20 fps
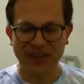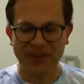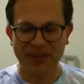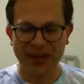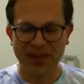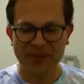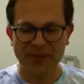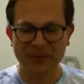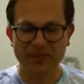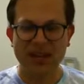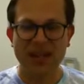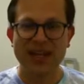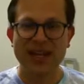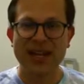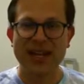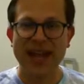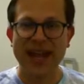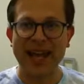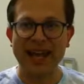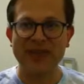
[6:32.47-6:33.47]
Alright,
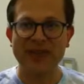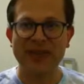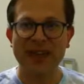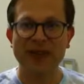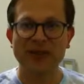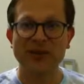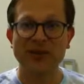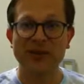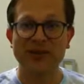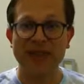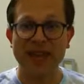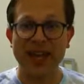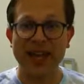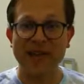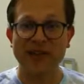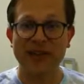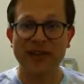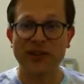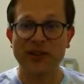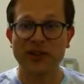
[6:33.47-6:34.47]

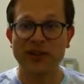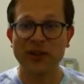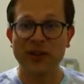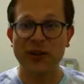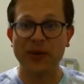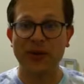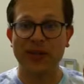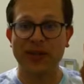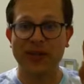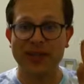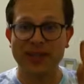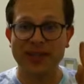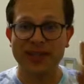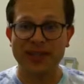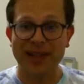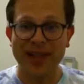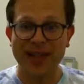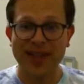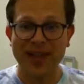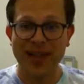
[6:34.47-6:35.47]
9,500 tokens.
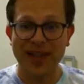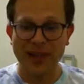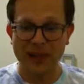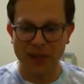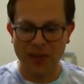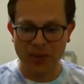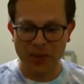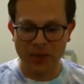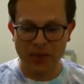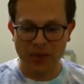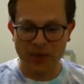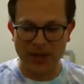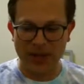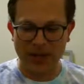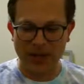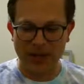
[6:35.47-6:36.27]
That's what we want,